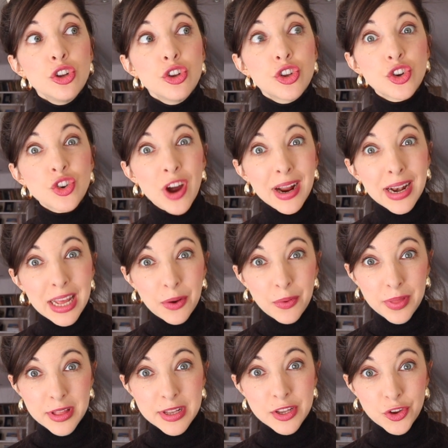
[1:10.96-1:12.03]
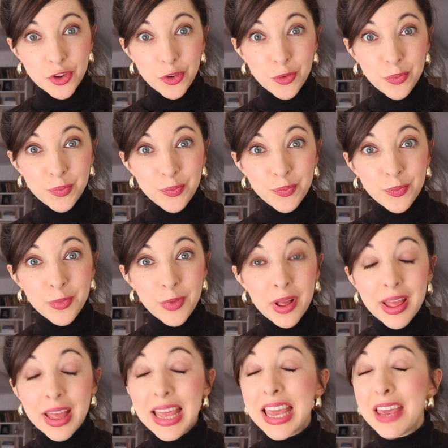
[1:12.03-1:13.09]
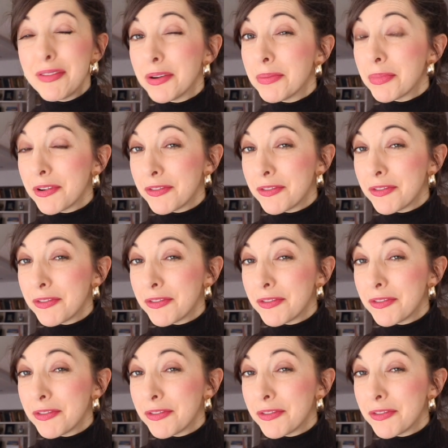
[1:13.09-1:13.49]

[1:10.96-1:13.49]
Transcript: struggling with Zoom. Even